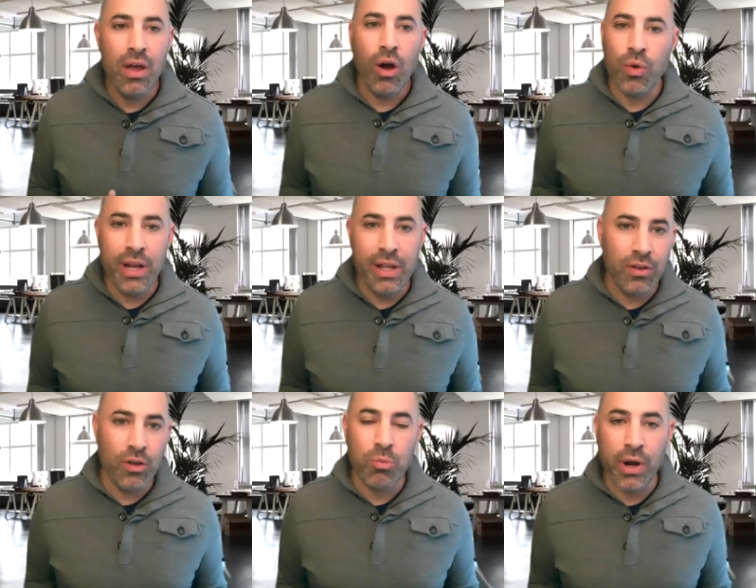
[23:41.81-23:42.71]
Are there any
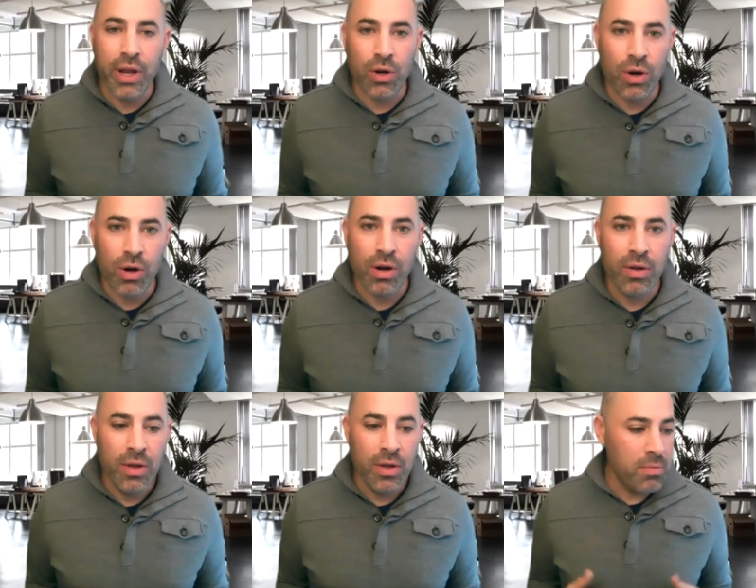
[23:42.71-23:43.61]
deal breaker
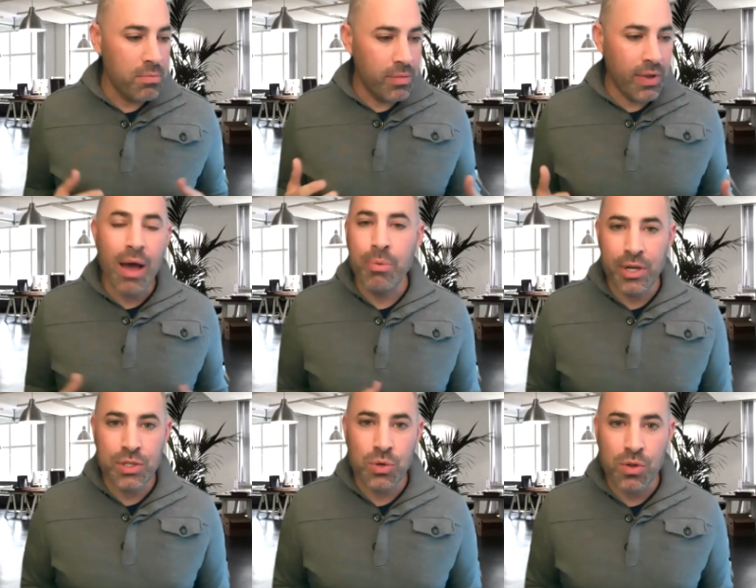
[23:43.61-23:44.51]

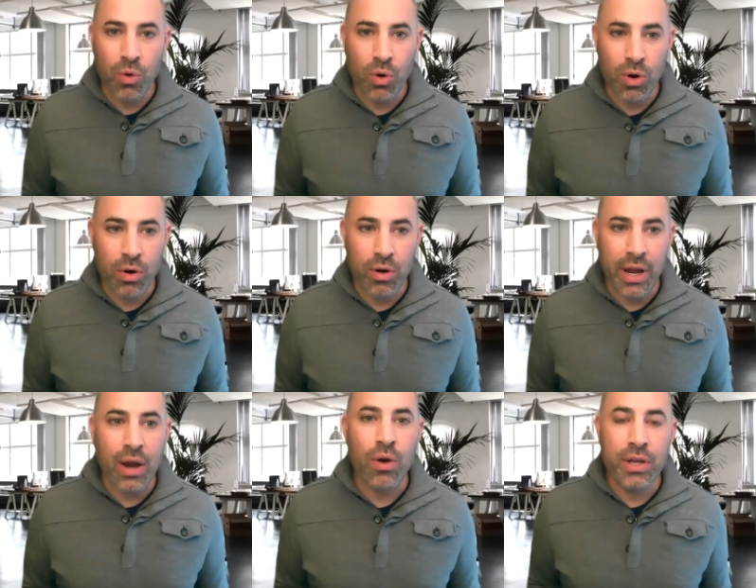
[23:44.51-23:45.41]
topics or
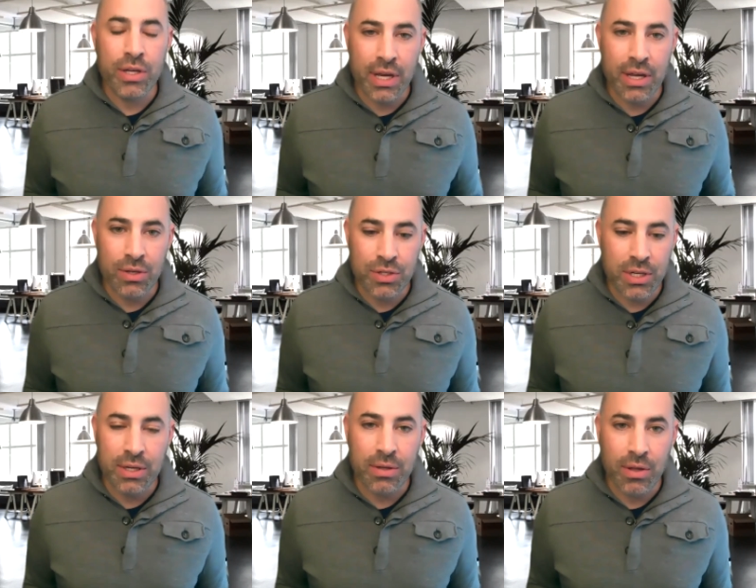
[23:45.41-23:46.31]
areas that you
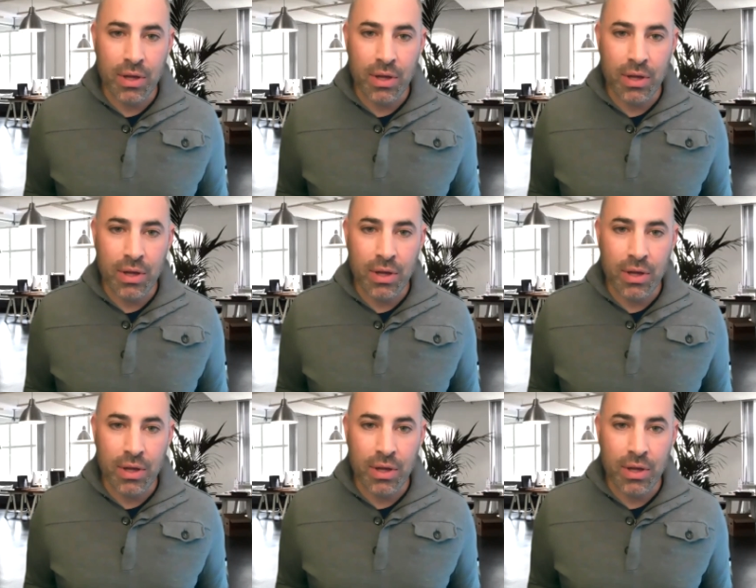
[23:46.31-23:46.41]
see?